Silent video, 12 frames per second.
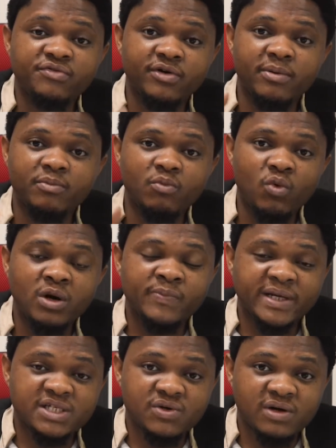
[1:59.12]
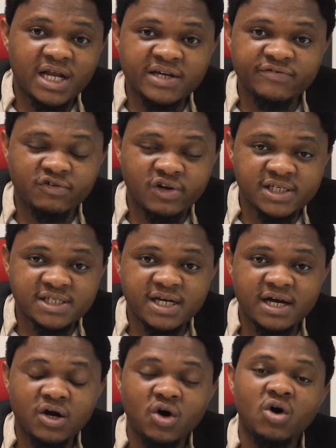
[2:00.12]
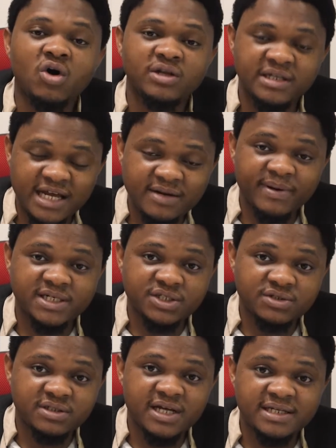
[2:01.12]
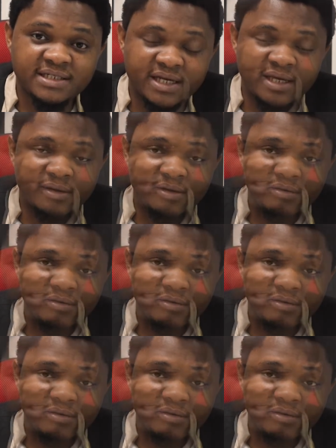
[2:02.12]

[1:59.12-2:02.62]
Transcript: from one particular influencer on that particular day.